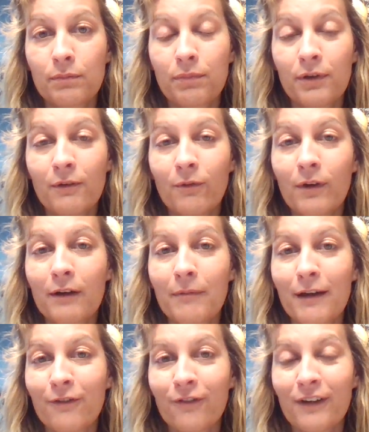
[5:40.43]
put one of
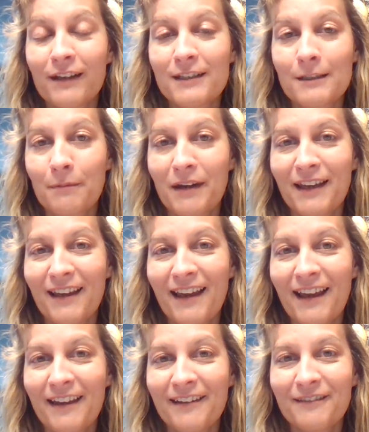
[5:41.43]
my friends in my
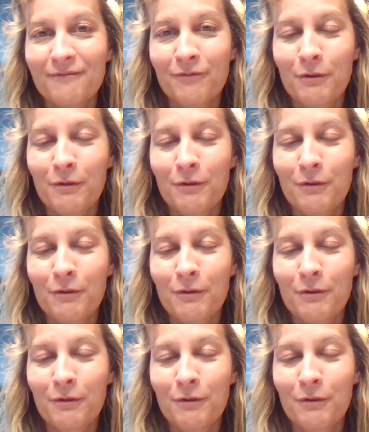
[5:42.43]
head,